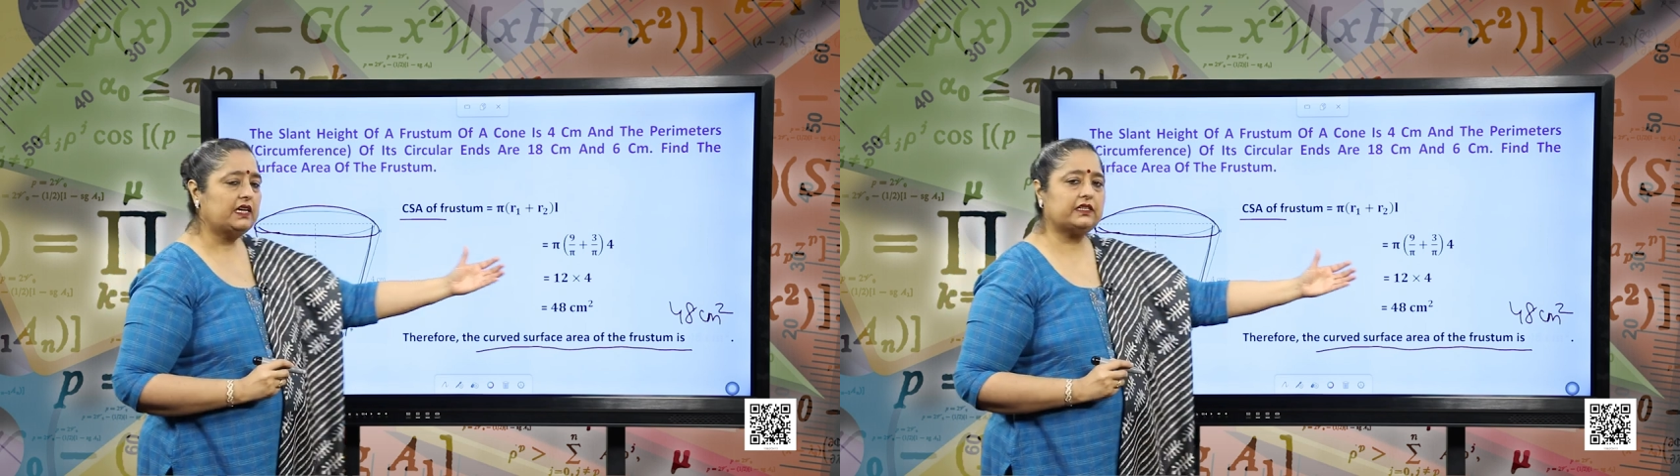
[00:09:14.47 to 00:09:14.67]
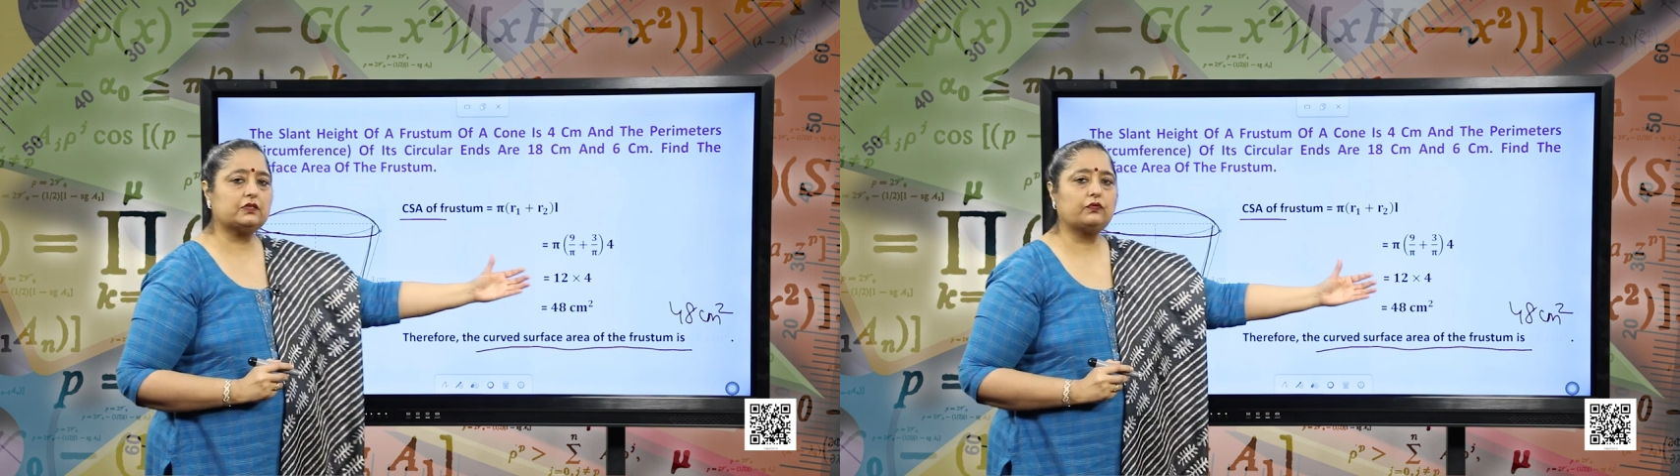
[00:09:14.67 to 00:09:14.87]

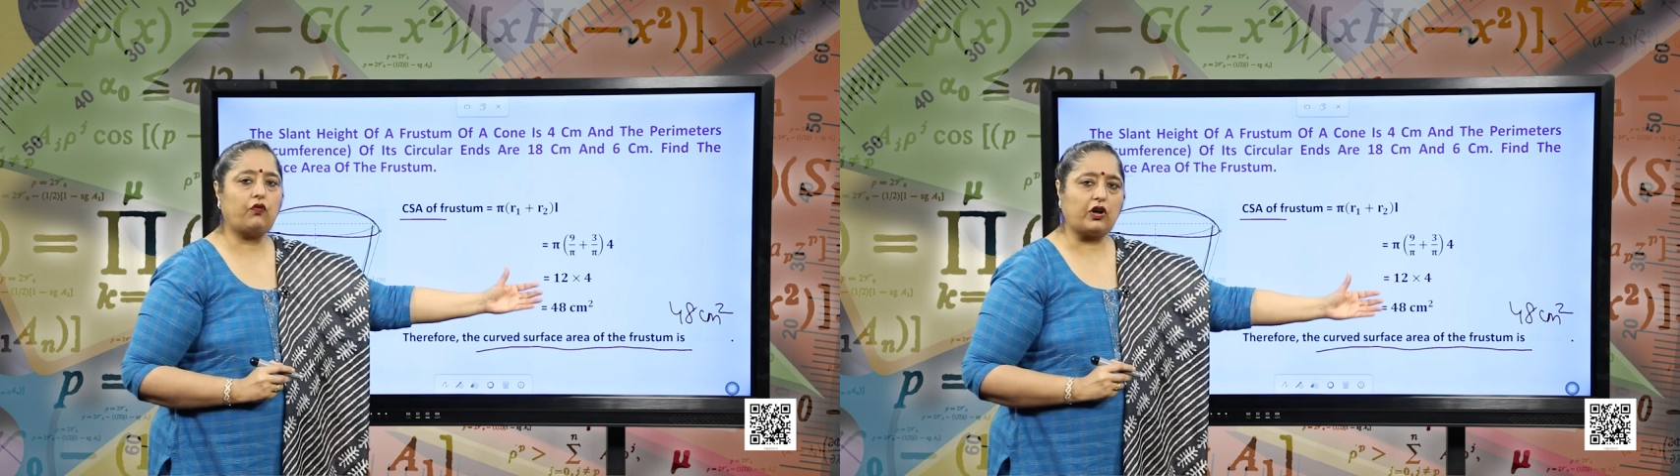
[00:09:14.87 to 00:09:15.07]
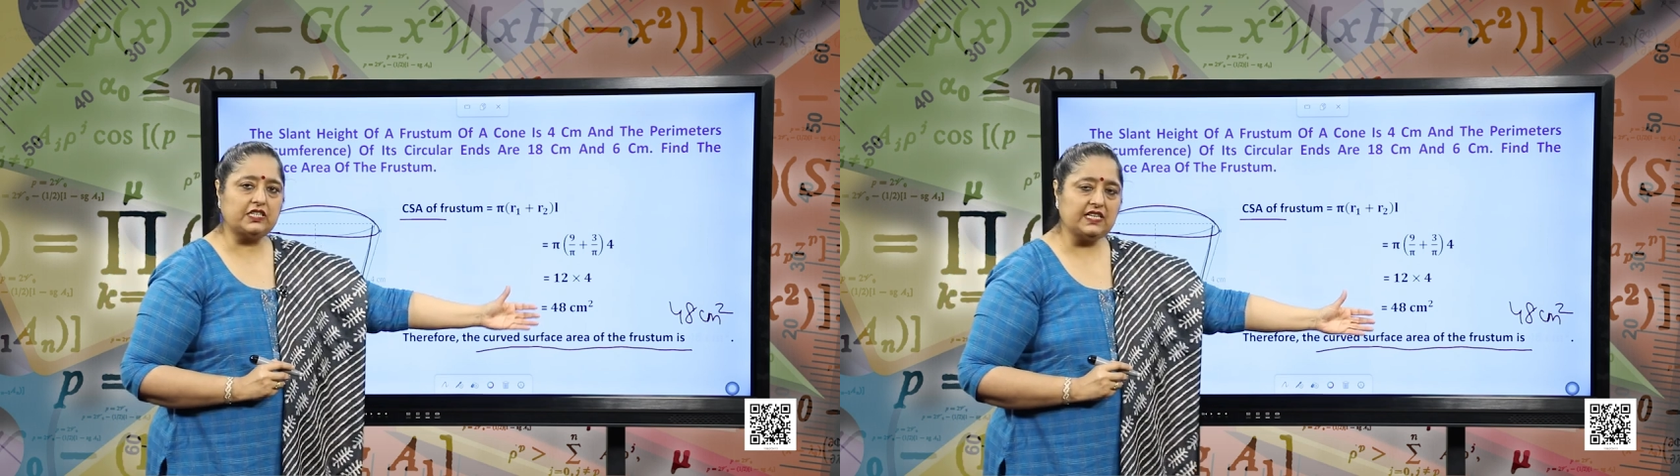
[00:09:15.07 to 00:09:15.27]
It is
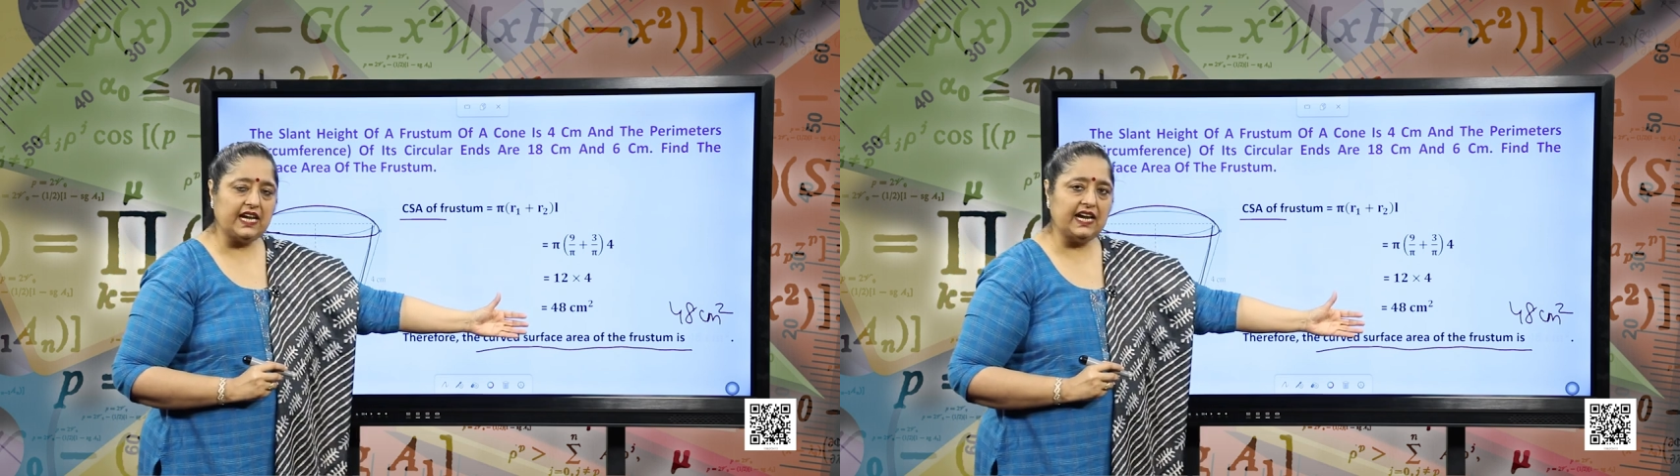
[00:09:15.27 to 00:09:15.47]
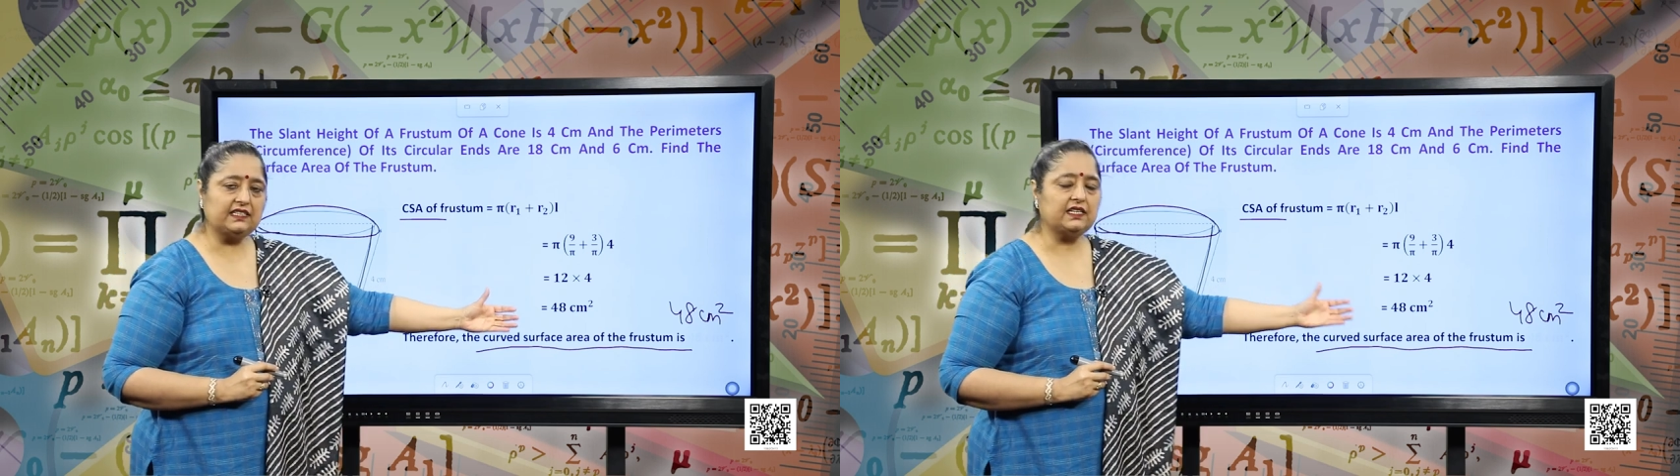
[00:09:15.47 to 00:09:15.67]

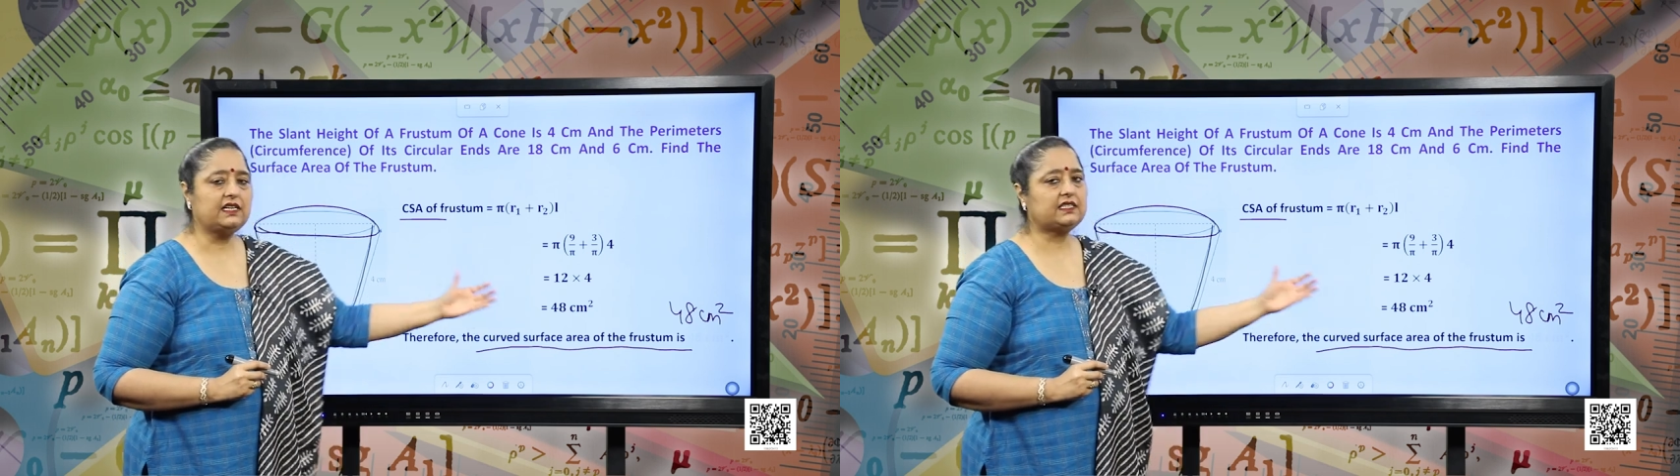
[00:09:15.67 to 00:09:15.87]
48